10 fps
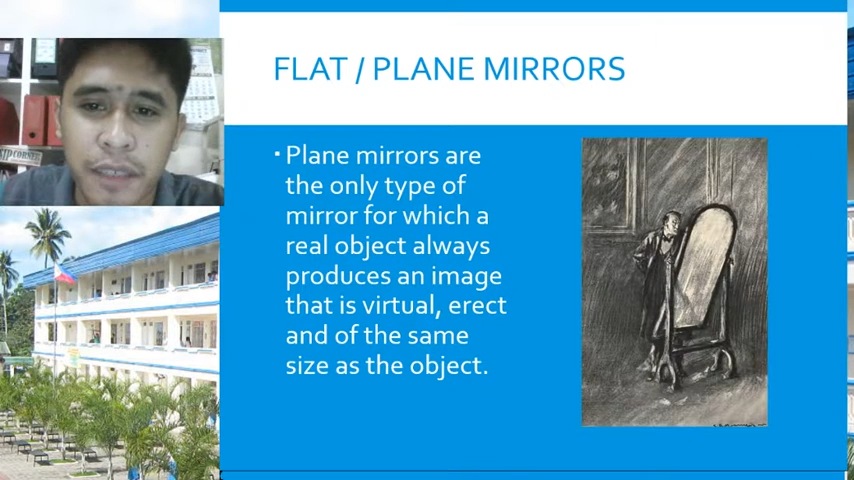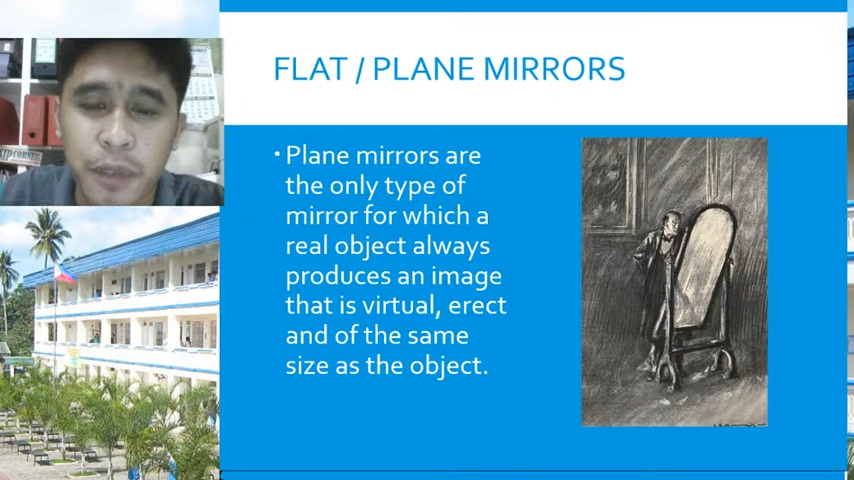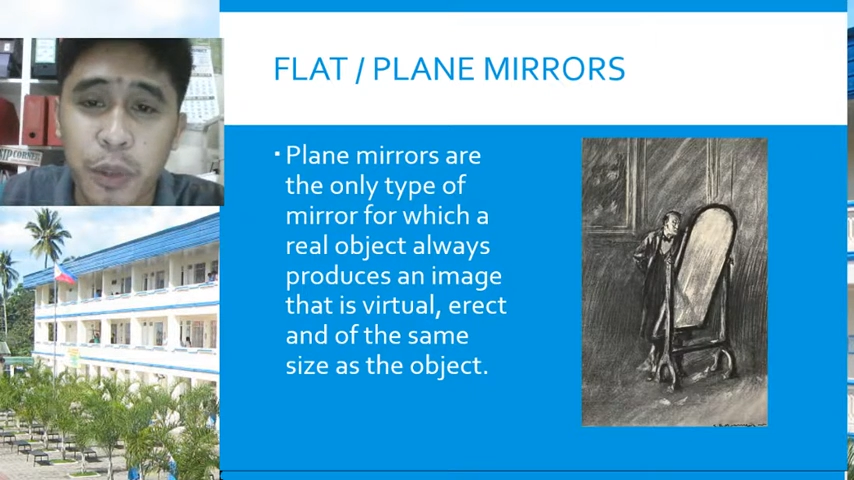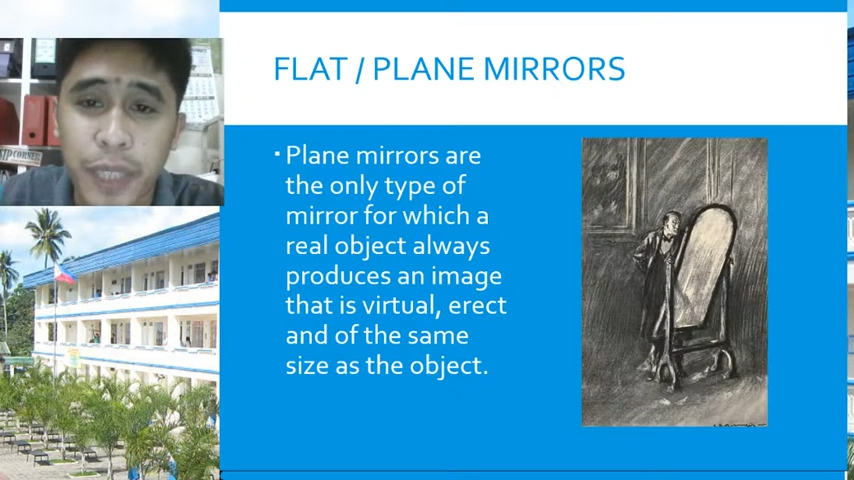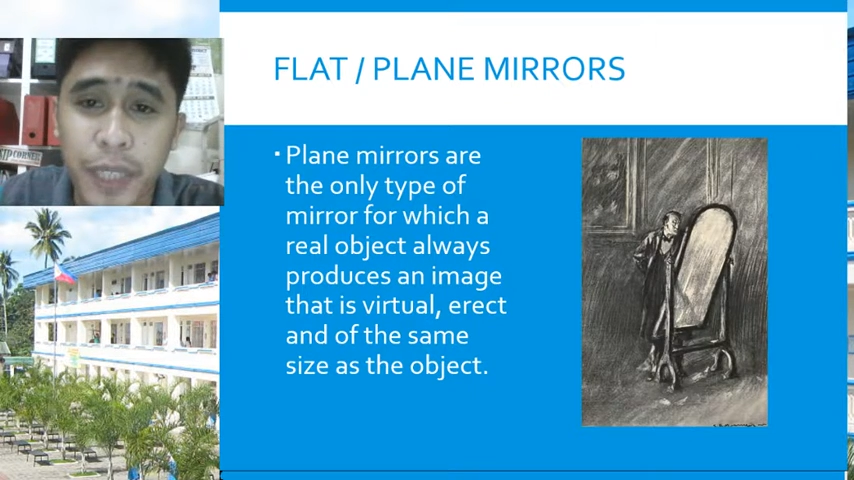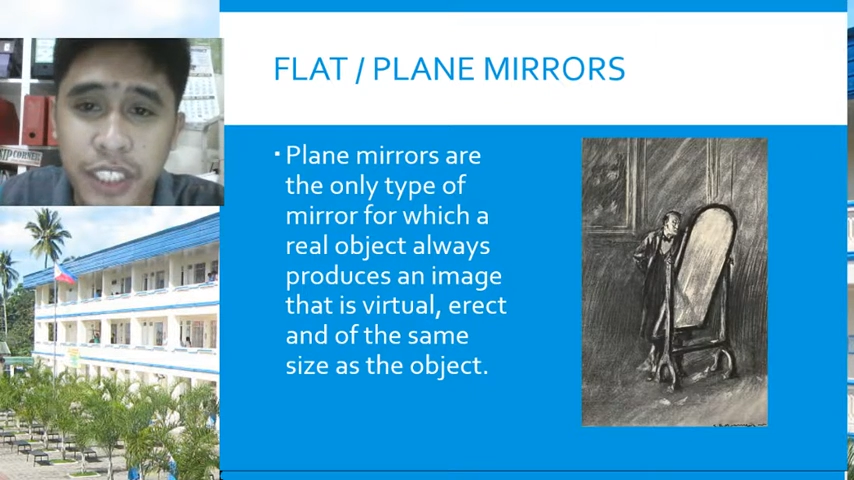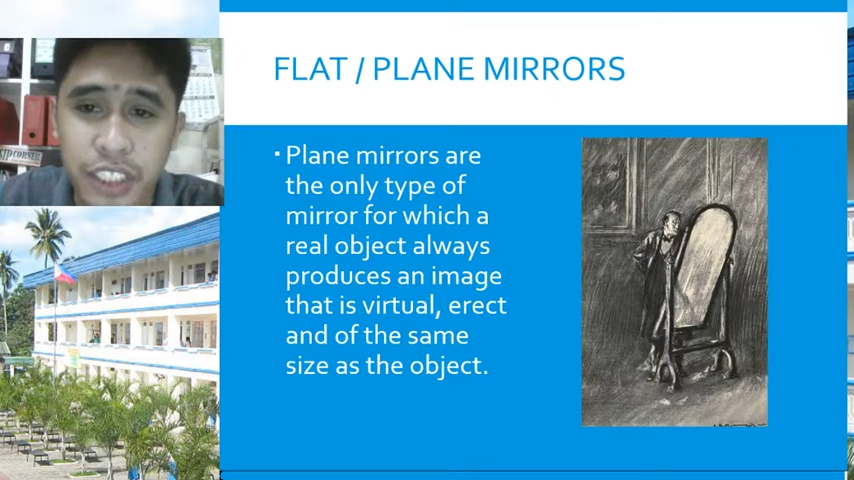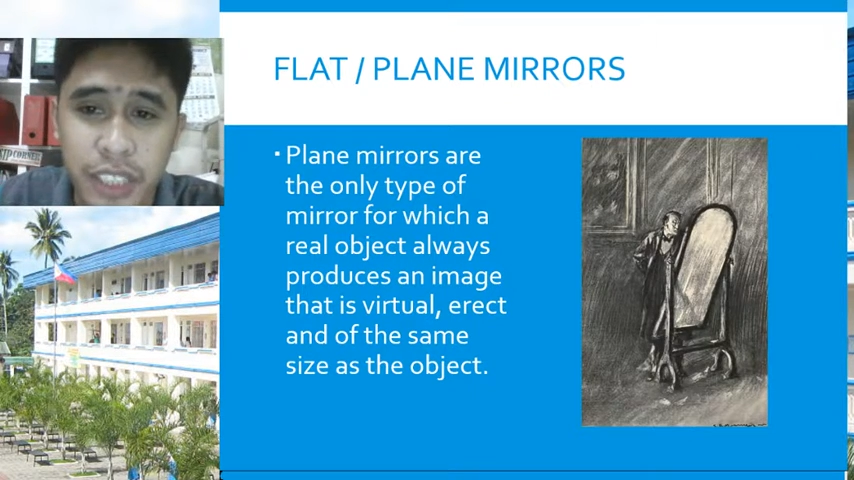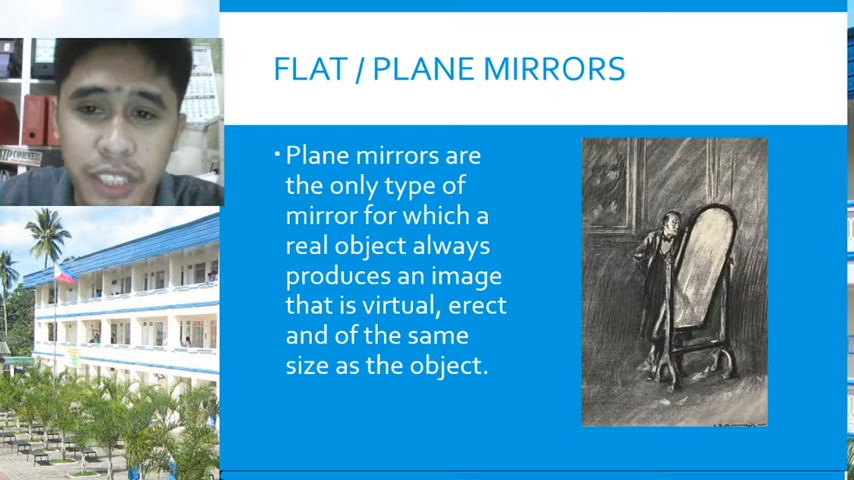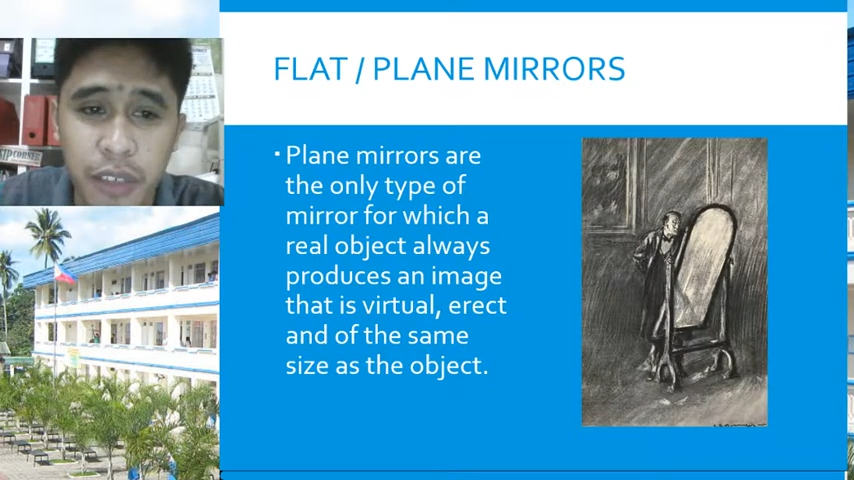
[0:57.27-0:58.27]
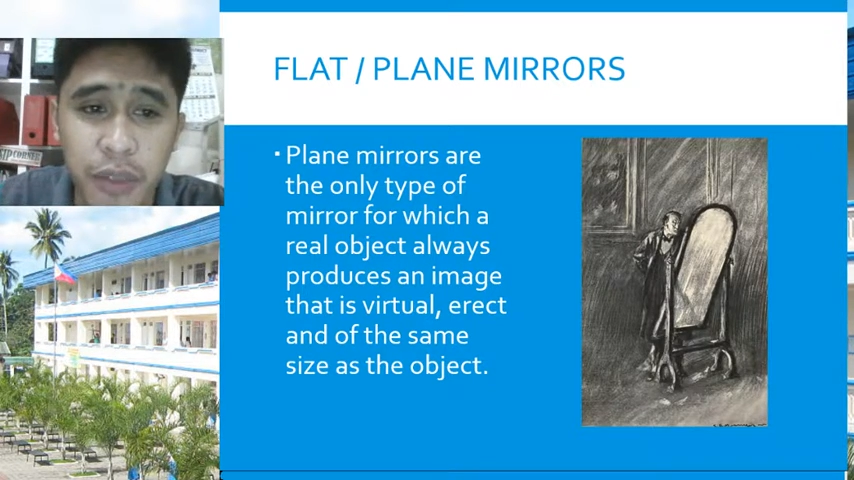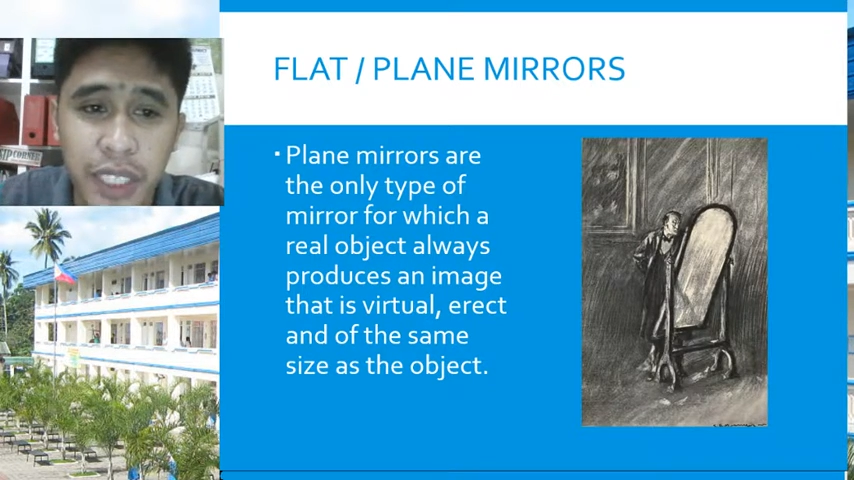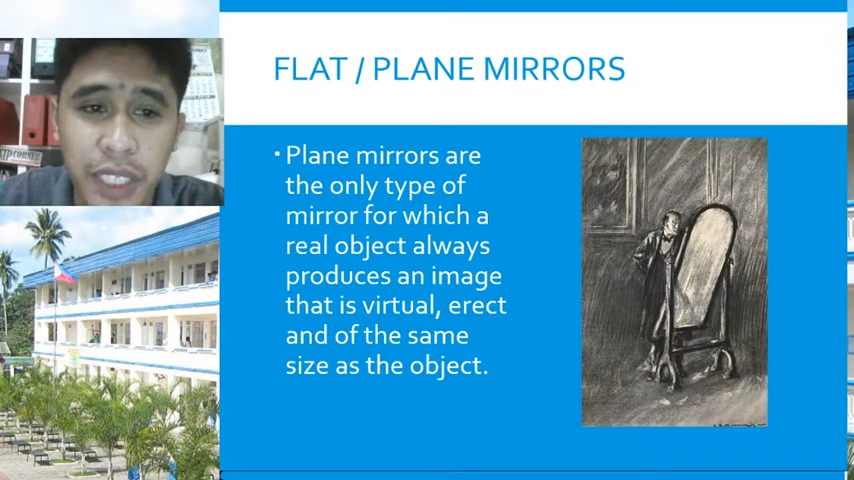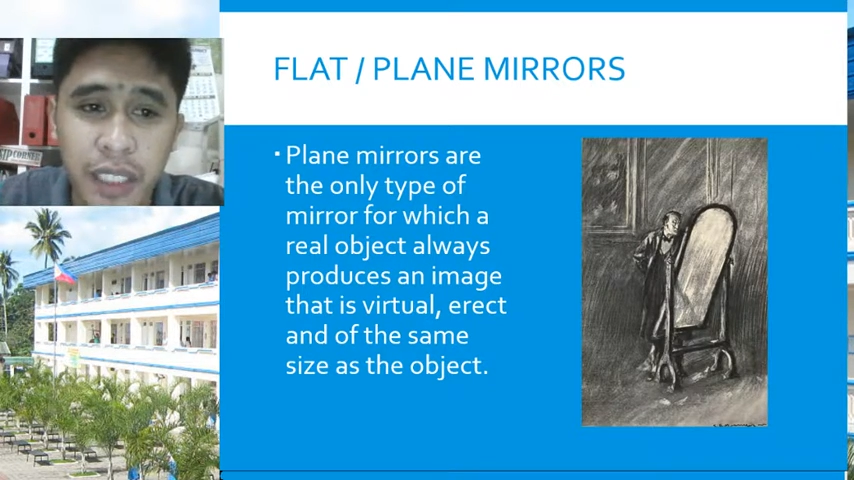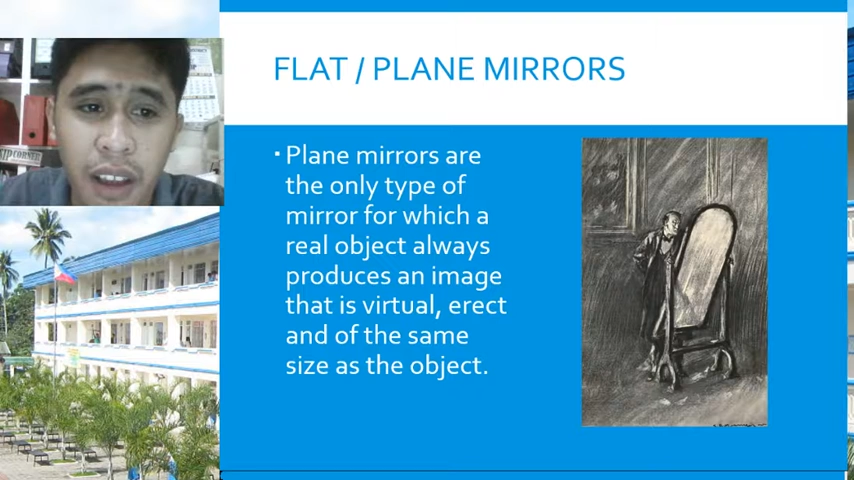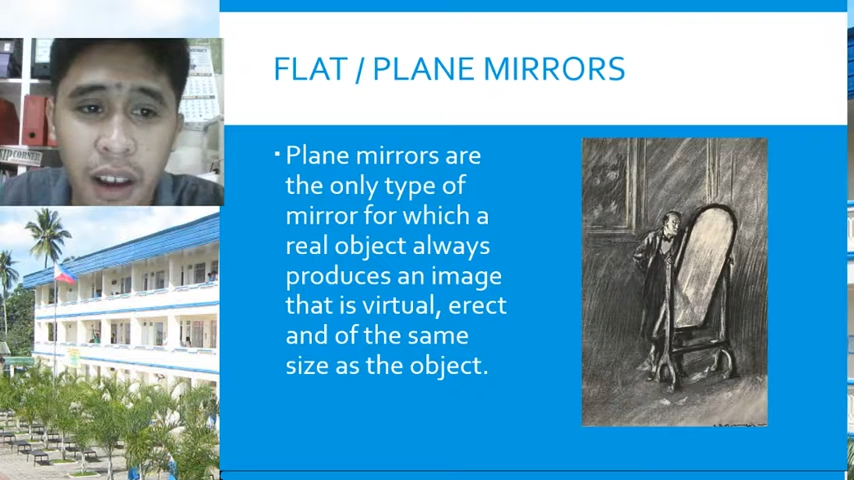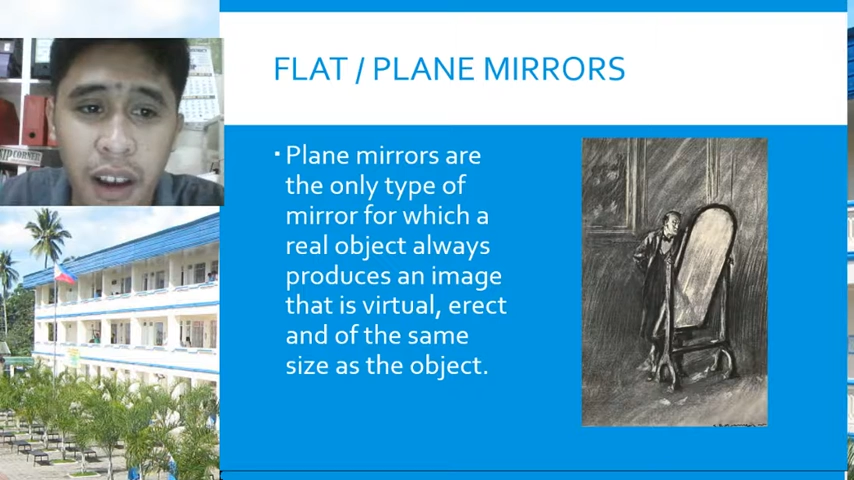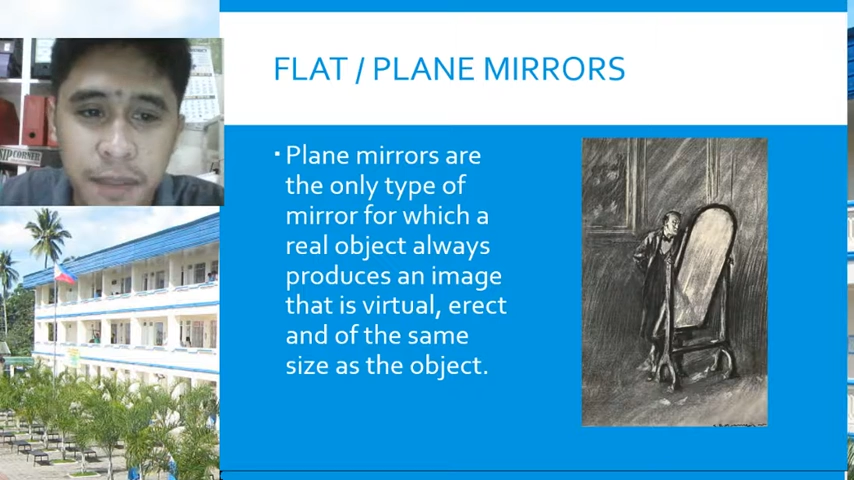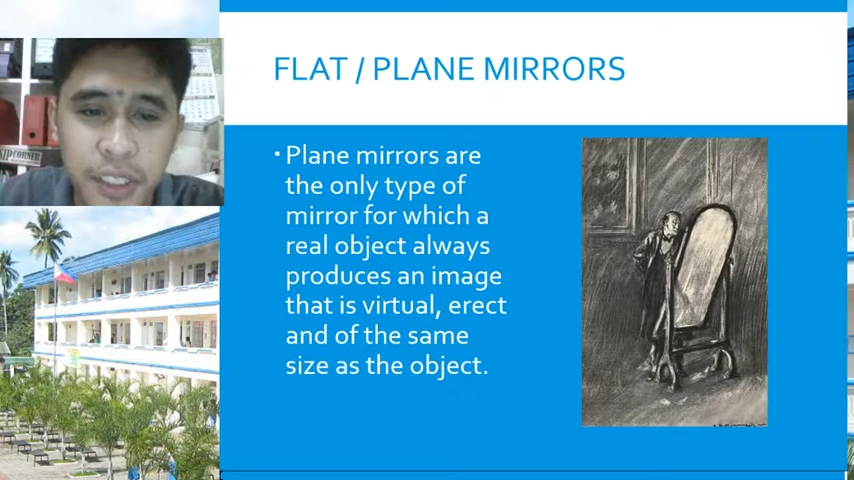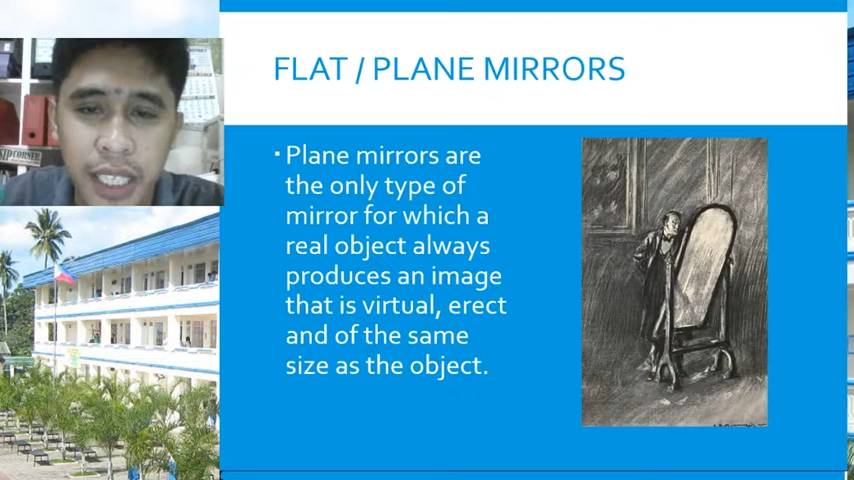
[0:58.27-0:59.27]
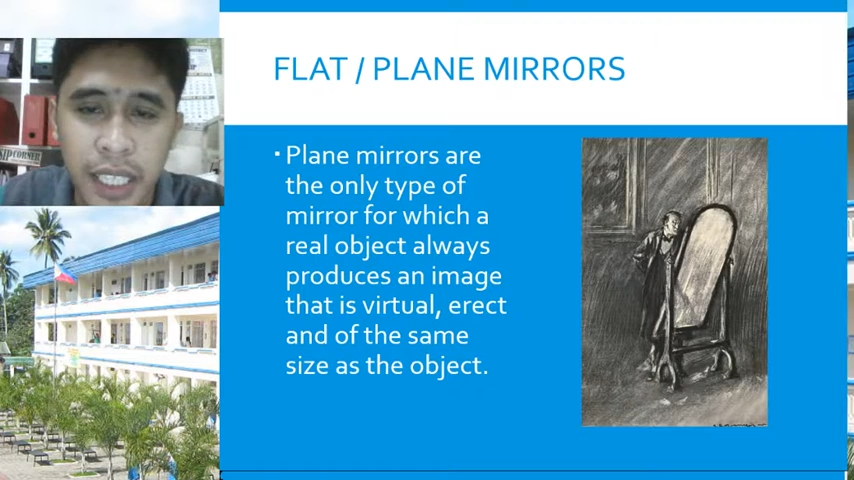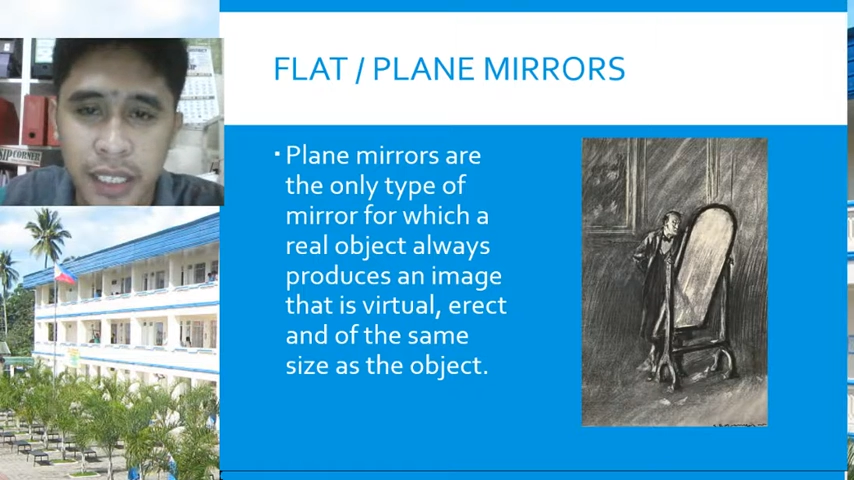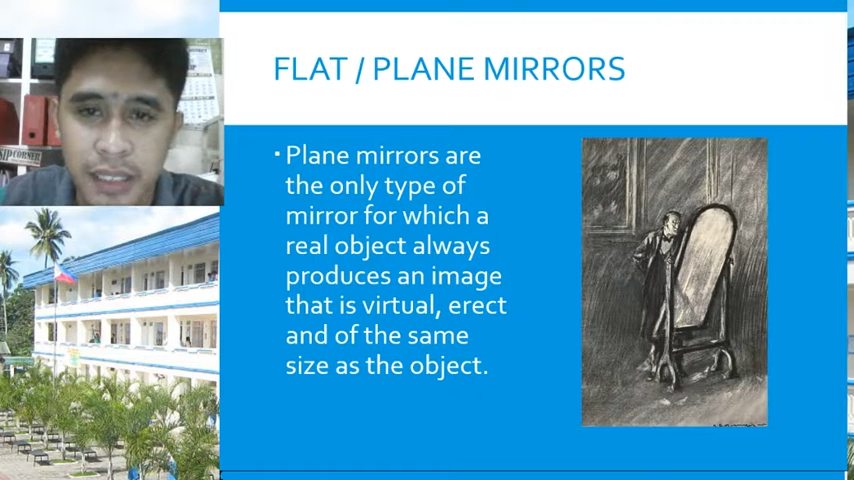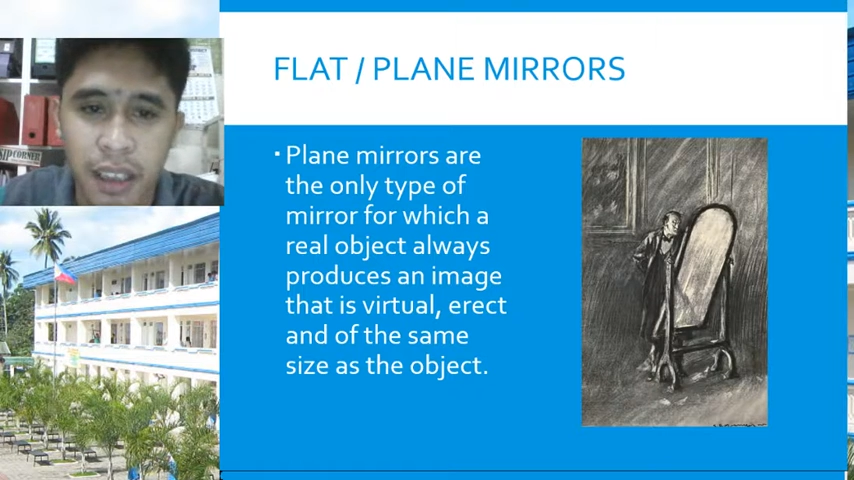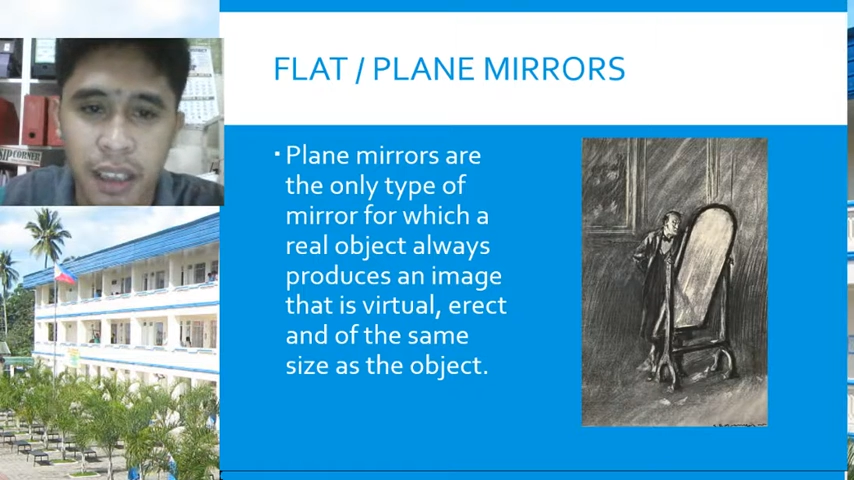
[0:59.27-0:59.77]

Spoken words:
for which a real object